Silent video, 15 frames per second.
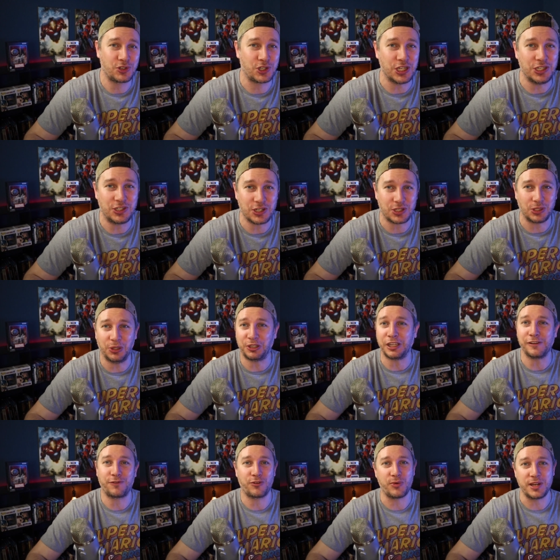She's just
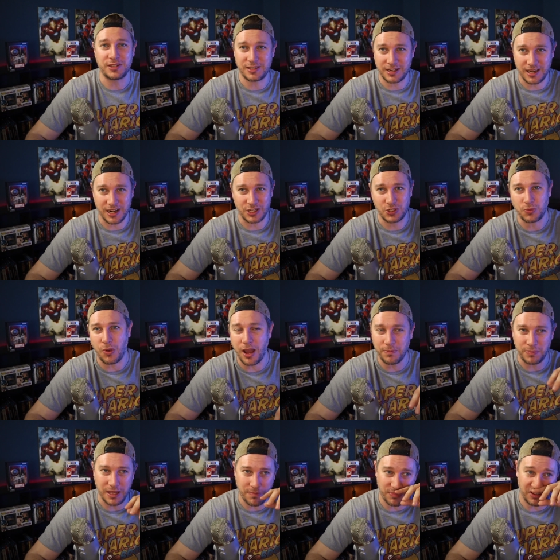looking for reasons to kind of
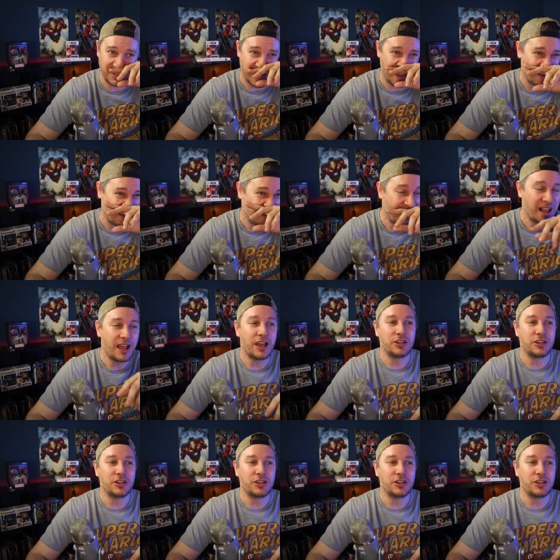swat people down.